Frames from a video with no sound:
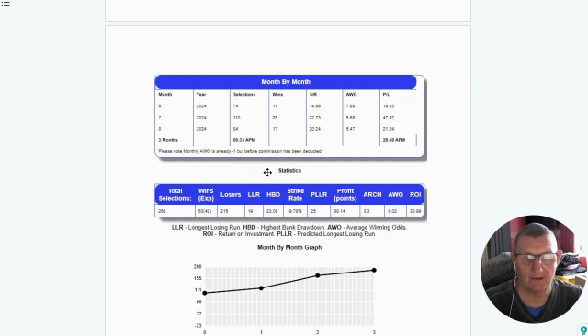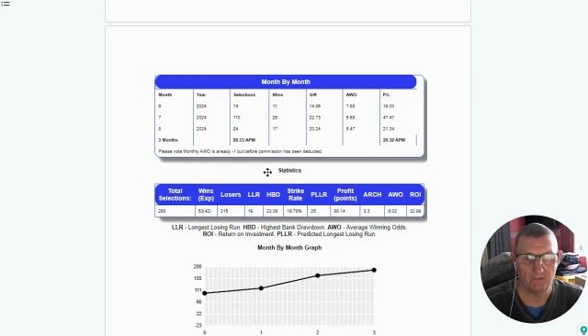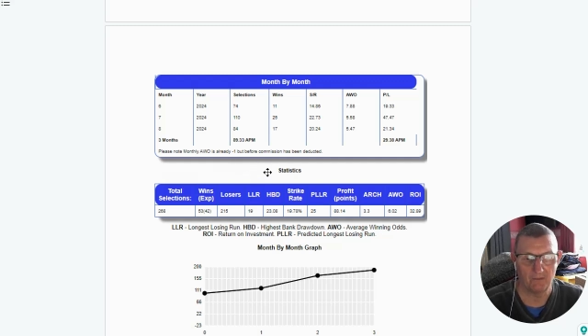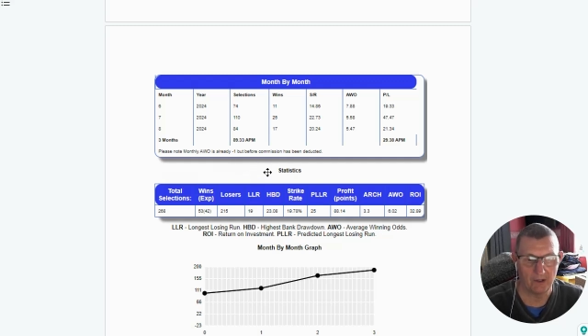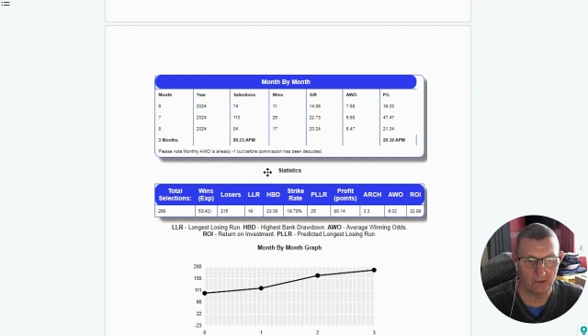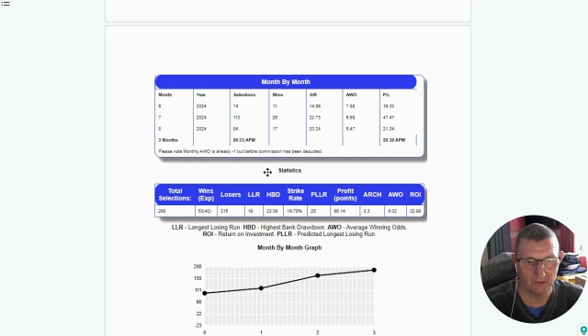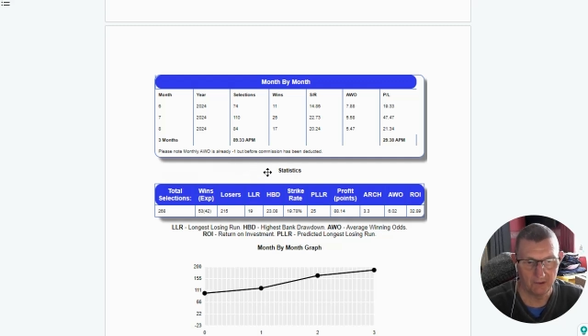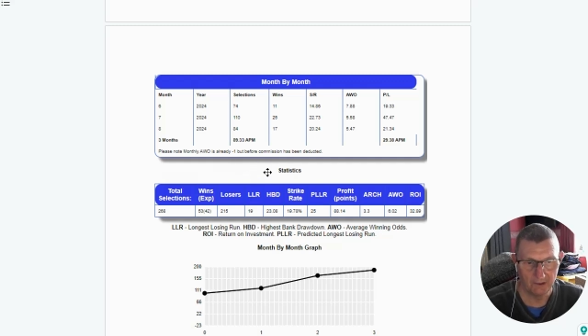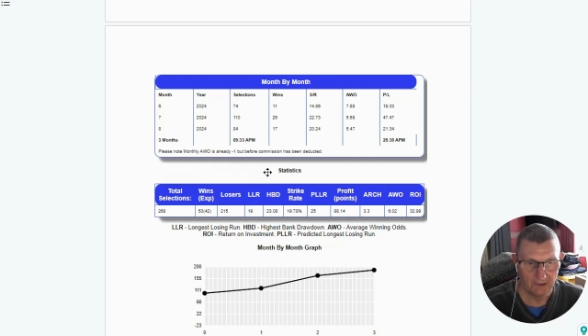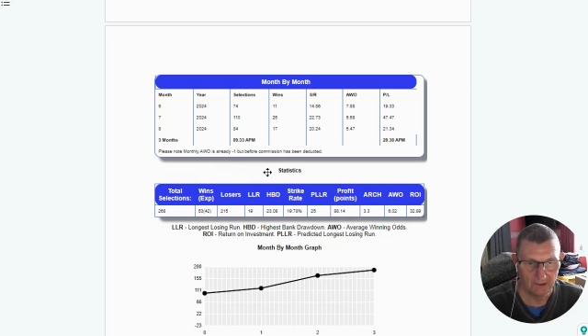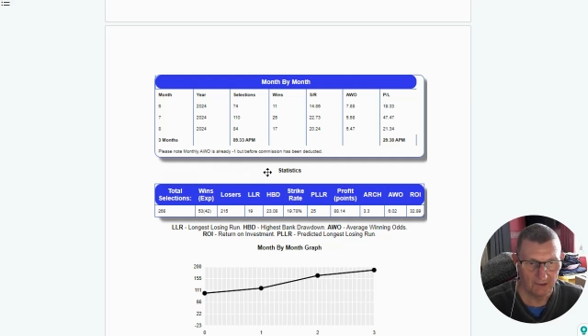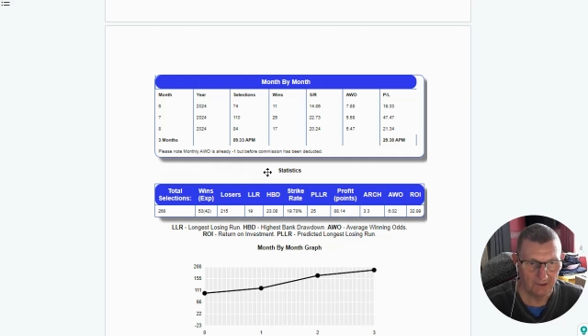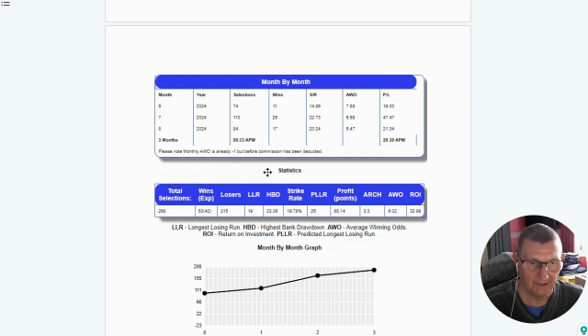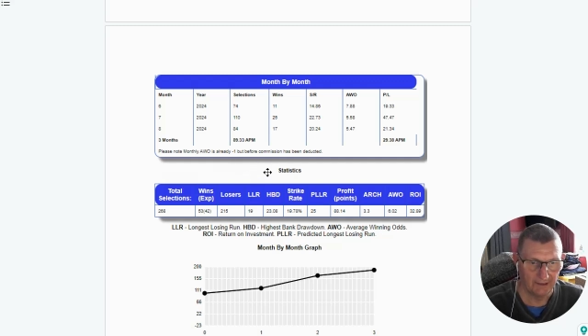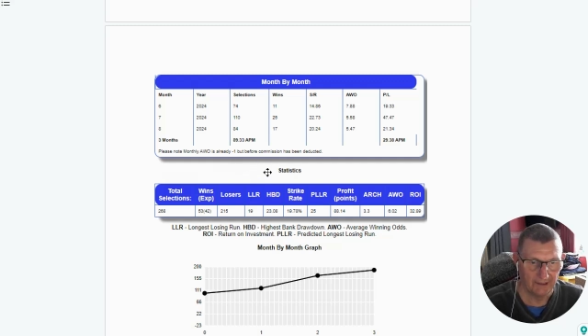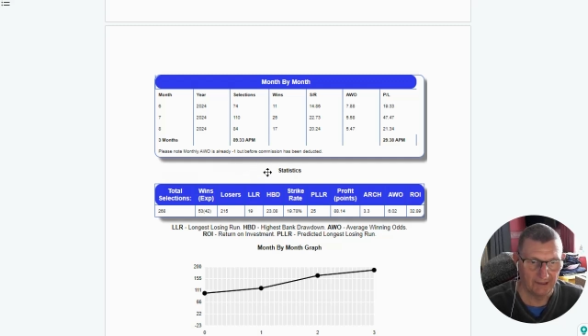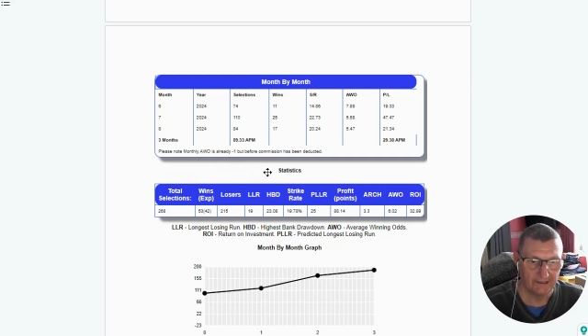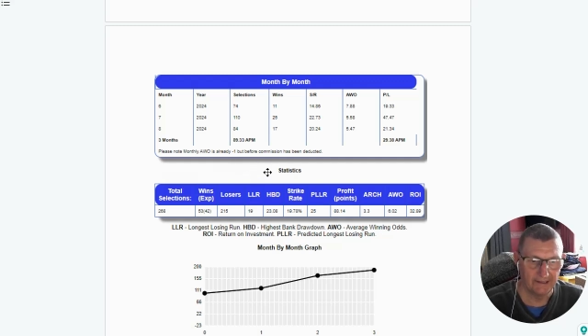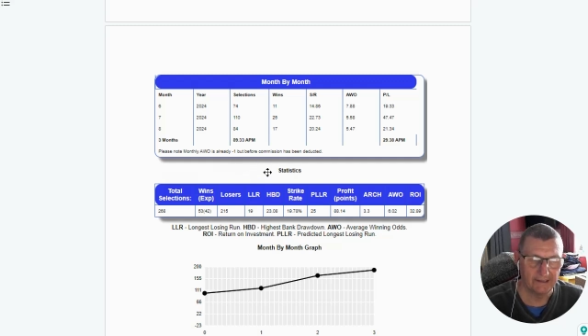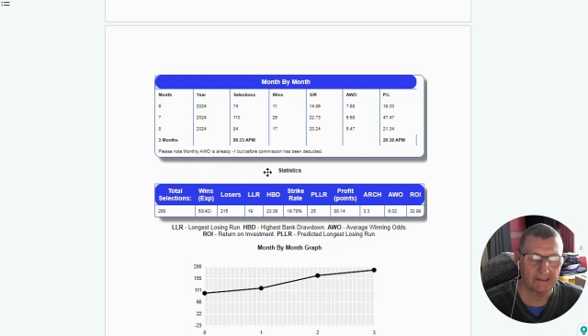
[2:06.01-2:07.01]
Well,
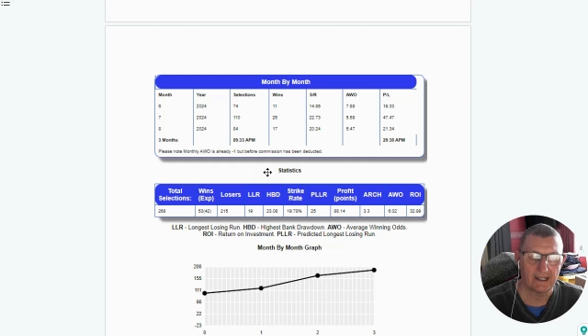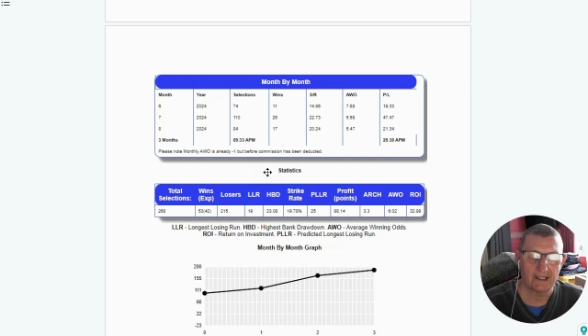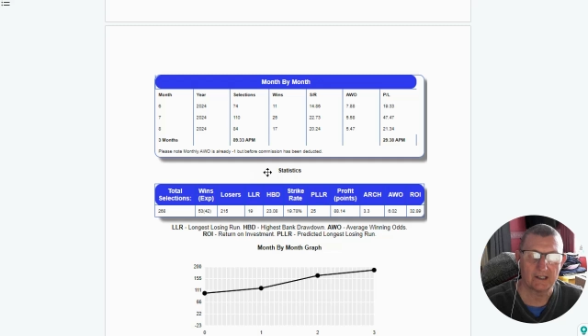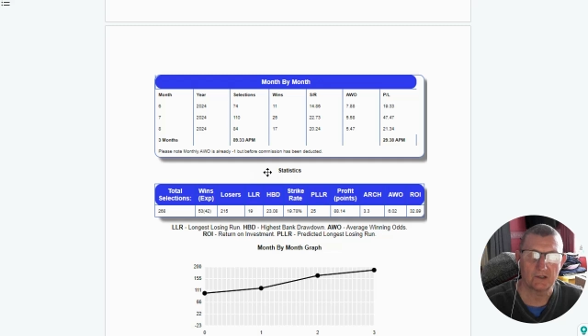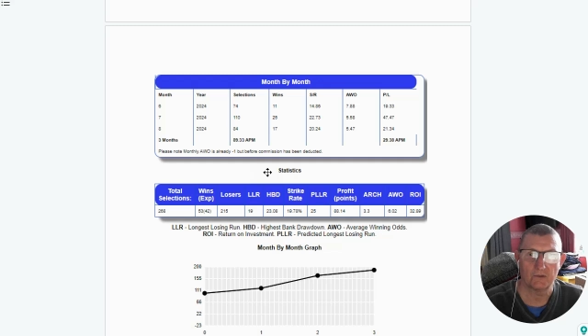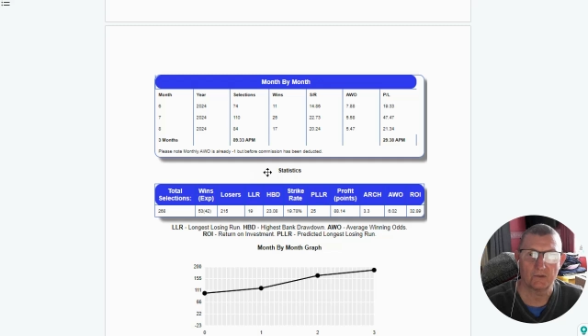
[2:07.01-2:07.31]
in this case,